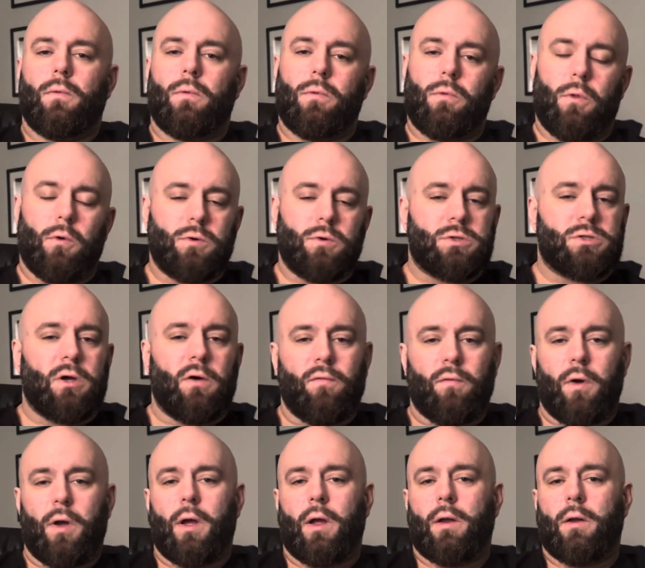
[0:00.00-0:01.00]
no
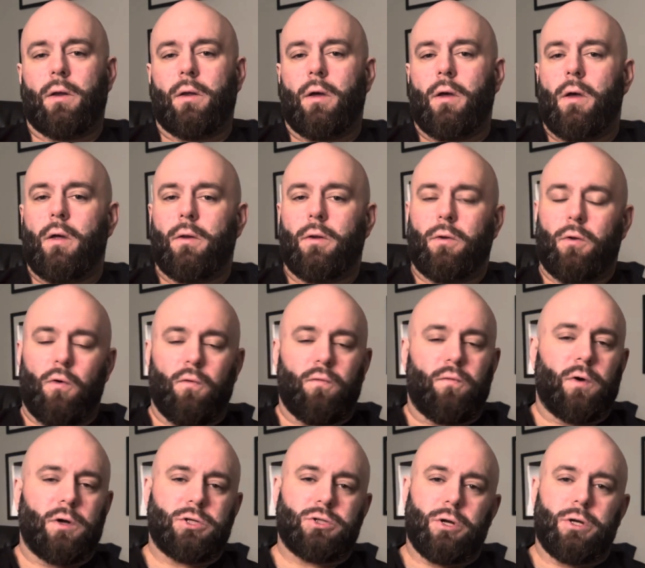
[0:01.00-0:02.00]
suffering, no
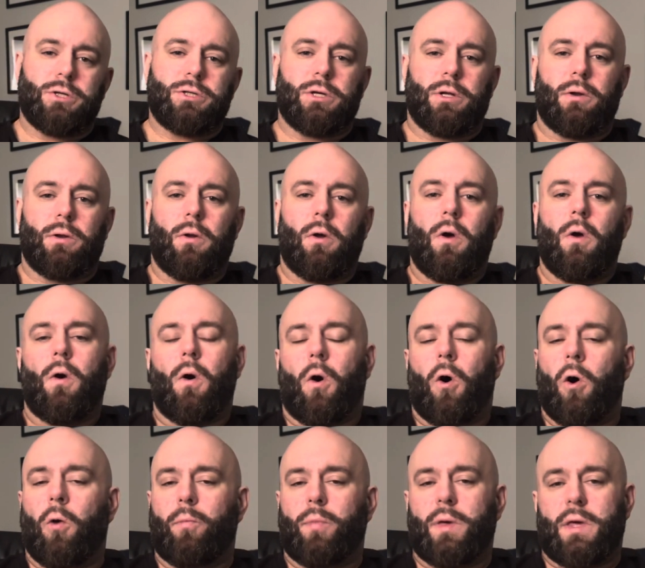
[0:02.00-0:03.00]
frustration,
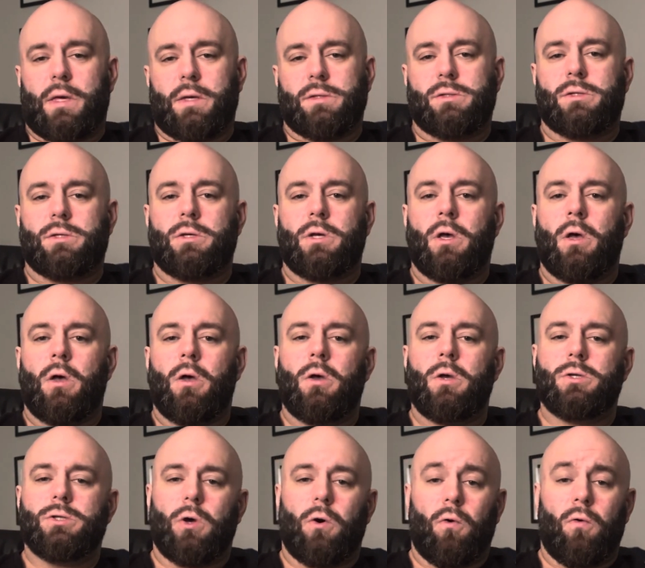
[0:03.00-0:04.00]
all peace.
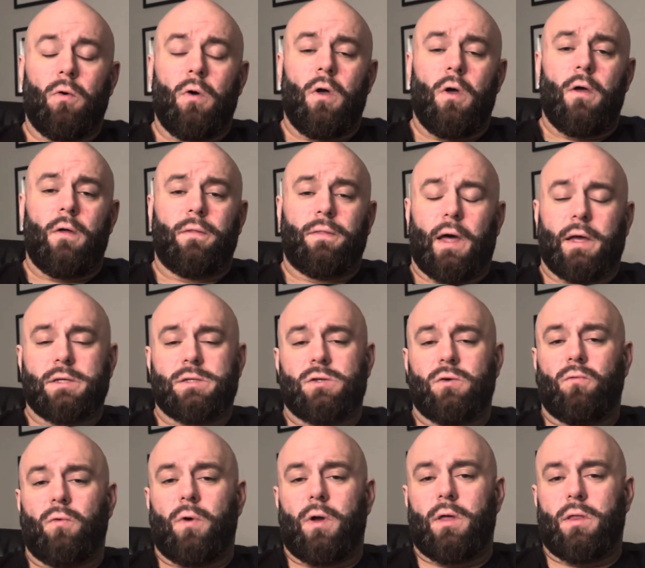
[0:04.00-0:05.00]
So that's the
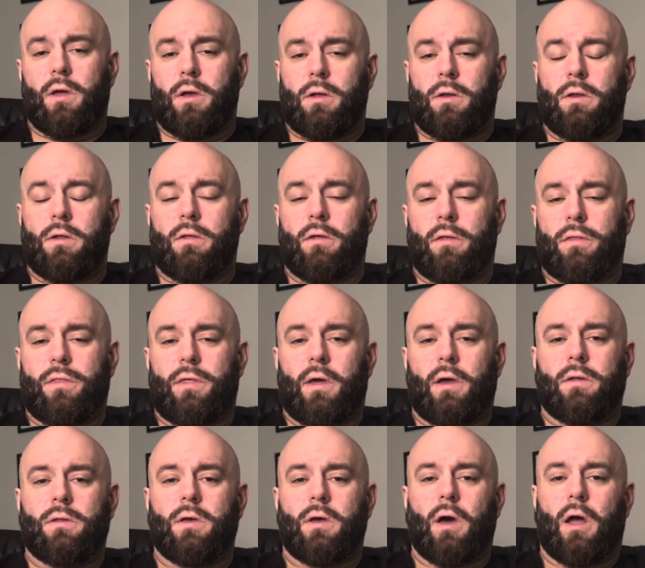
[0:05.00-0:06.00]
way that you need to
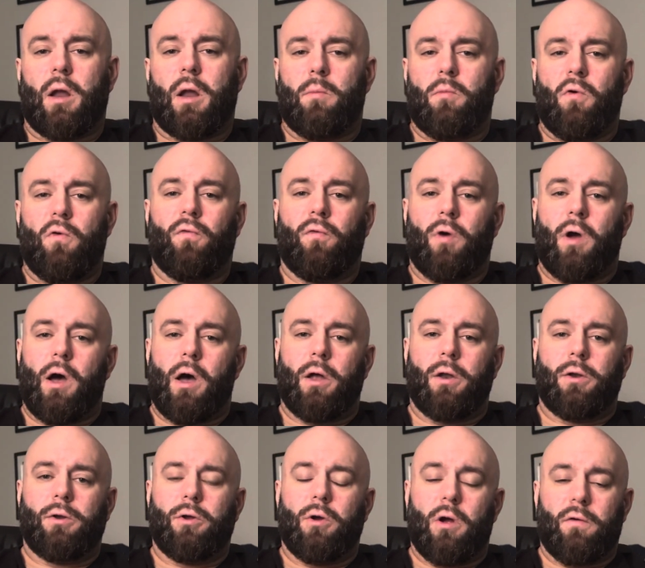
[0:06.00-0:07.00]
think to kind of move
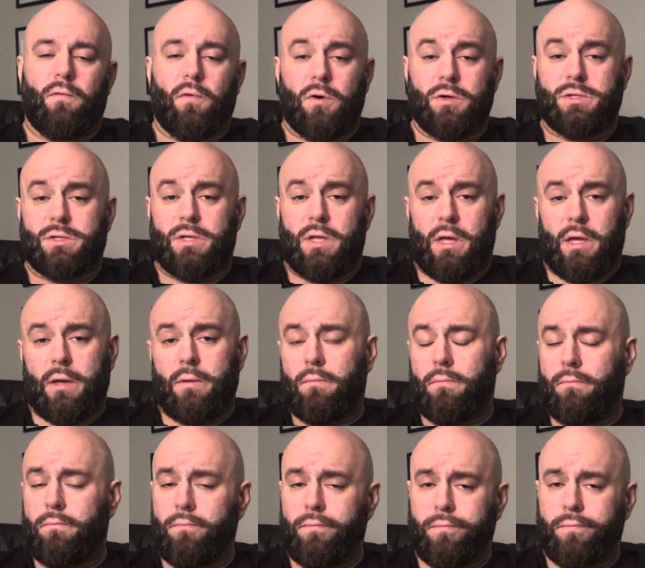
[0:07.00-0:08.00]
around your adversity.
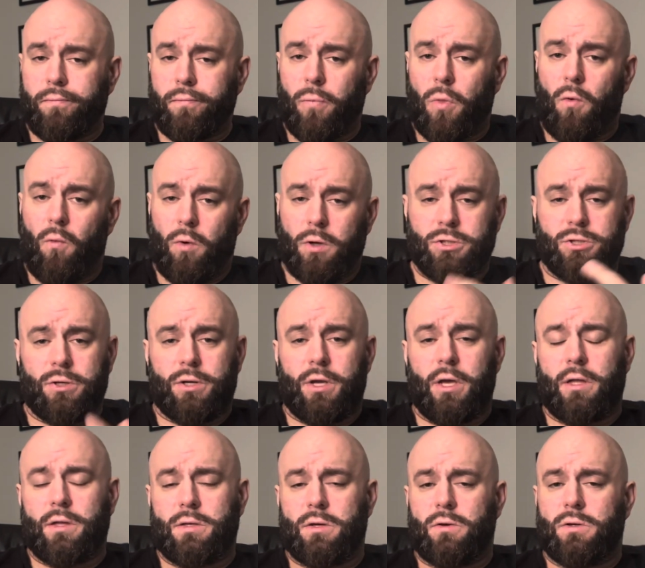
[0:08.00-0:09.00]
Once you get
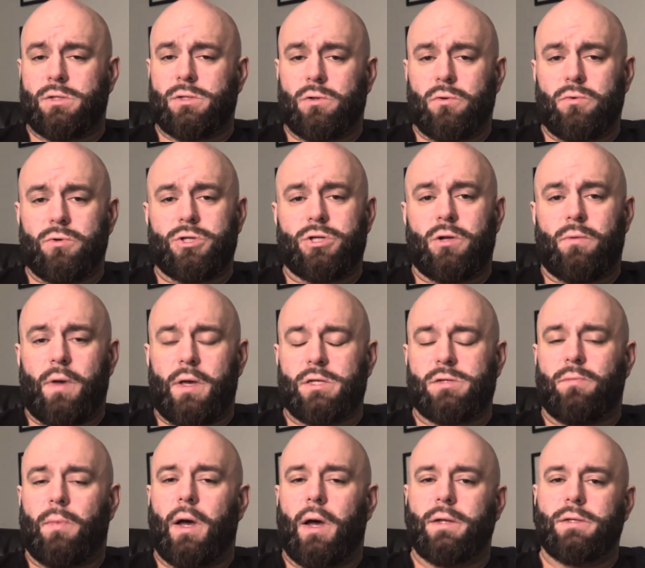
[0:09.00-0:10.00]
into a
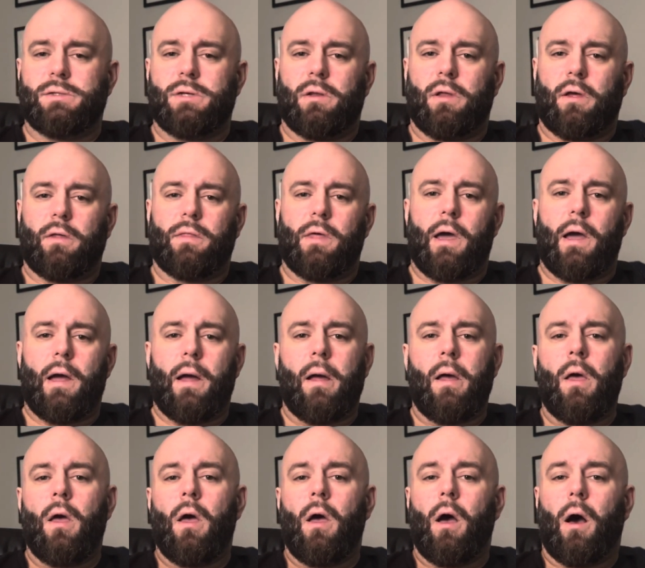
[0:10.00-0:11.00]
solution-based mindset like that,
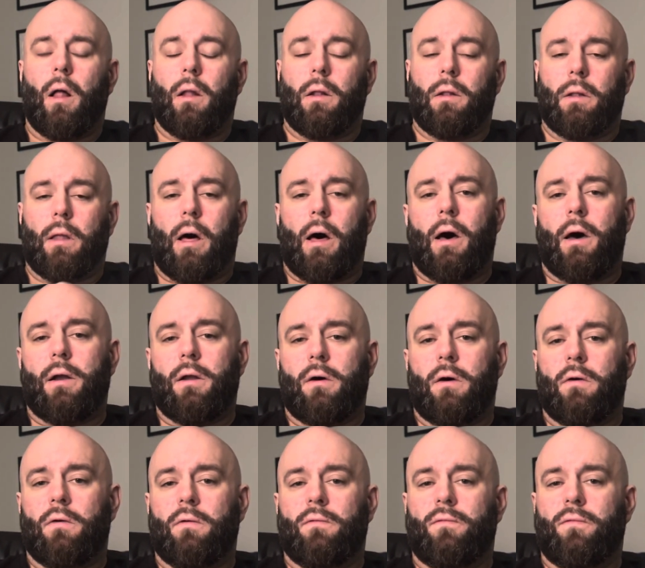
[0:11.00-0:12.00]
a lot
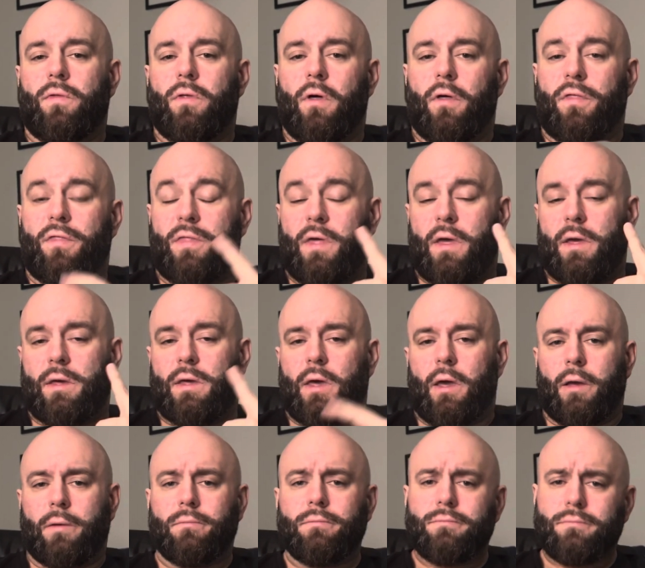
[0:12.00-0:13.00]
of the
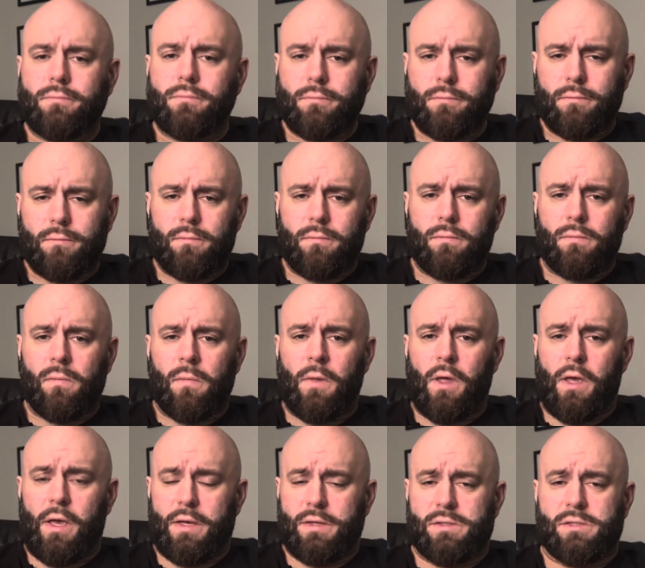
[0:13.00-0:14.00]
thinking
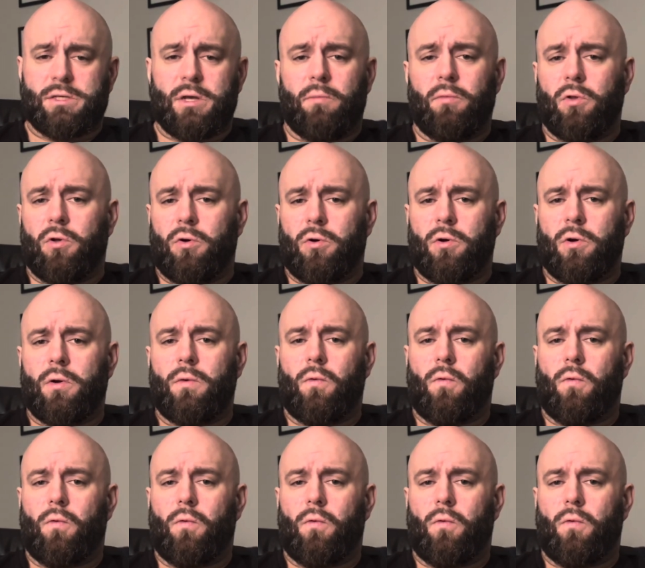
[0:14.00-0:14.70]
is similar